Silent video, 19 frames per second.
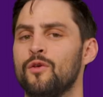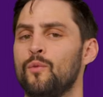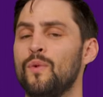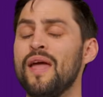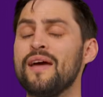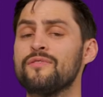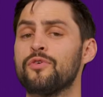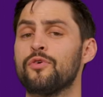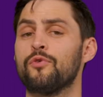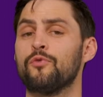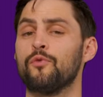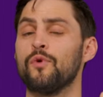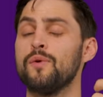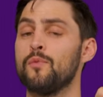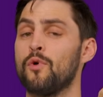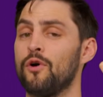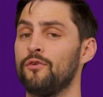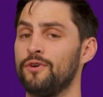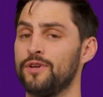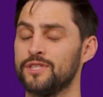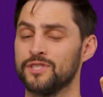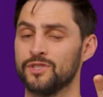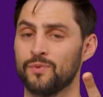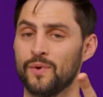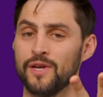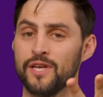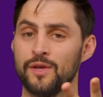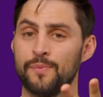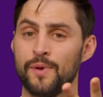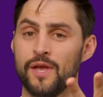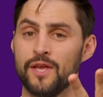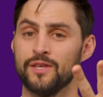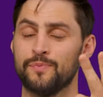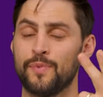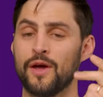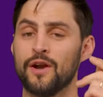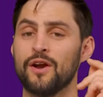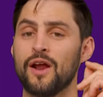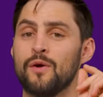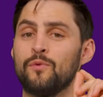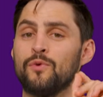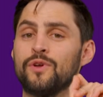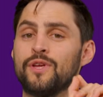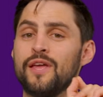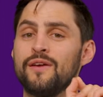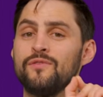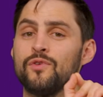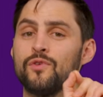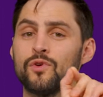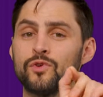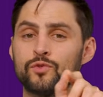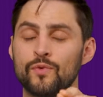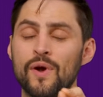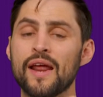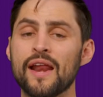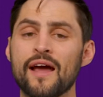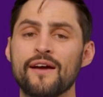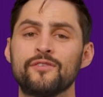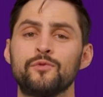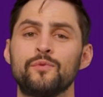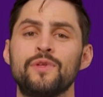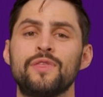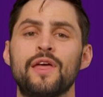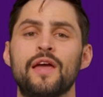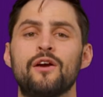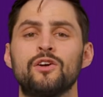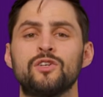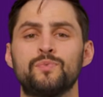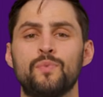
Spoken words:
We have 3 more reasons why DP is better, and we'll give you those right after we thank our